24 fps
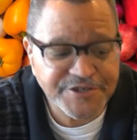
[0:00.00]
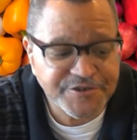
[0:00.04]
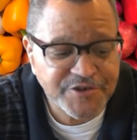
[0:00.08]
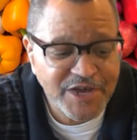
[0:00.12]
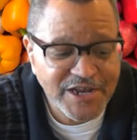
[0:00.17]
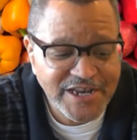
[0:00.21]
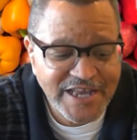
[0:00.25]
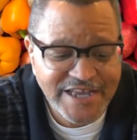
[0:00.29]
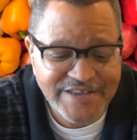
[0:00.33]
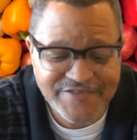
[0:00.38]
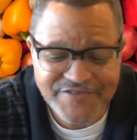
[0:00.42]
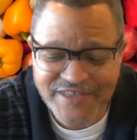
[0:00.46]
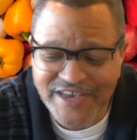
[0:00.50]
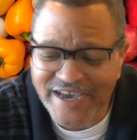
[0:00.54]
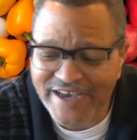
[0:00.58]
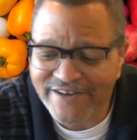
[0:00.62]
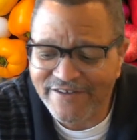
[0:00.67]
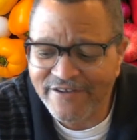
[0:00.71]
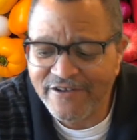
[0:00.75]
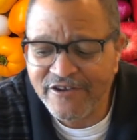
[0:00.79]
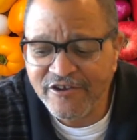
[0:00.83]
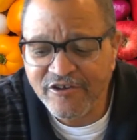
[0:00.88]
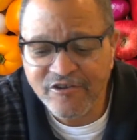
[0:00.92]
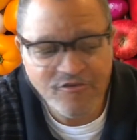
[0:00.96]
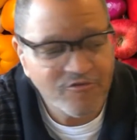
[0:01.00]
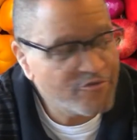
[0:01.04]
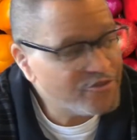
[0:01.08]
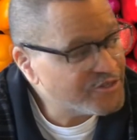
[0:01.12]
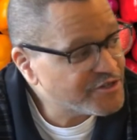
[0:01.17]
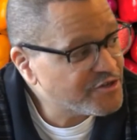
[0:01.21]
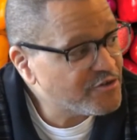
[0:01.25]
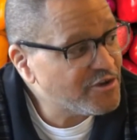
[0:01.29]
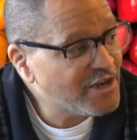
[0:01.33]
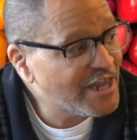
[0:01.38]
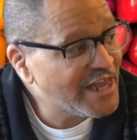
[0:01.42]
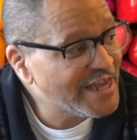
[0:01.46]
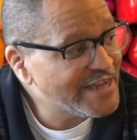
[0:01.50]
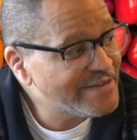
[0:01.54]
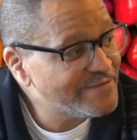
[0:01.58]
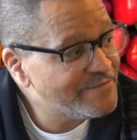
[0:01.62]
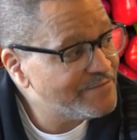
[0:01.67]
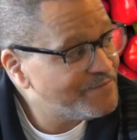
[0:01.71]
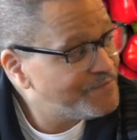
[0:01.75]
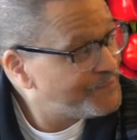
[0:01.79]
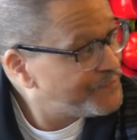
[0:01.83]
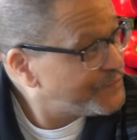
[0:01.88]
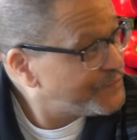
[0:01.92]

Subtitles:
so I like that. Crystal Light.